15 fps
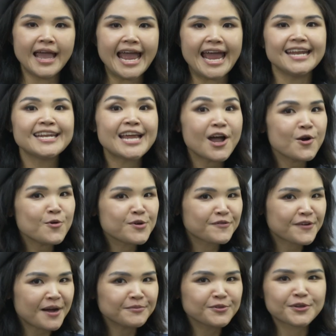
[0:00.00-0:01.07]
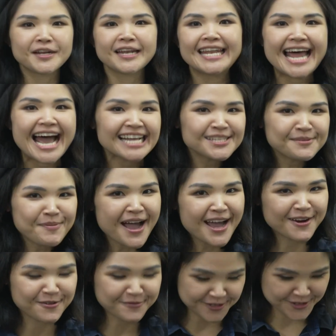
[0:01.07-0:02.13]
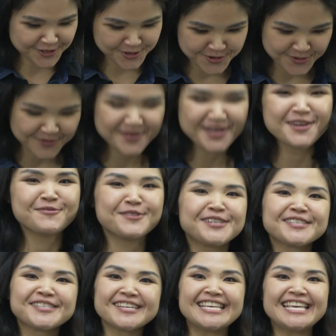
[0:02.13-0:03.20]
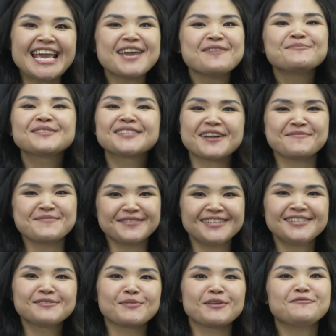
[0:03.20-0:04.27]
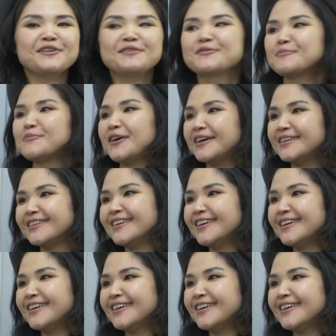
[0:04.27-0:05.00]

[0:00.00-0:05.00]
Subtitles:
And now we've come to the last part of the show, which is the game segment. This is my favorite part.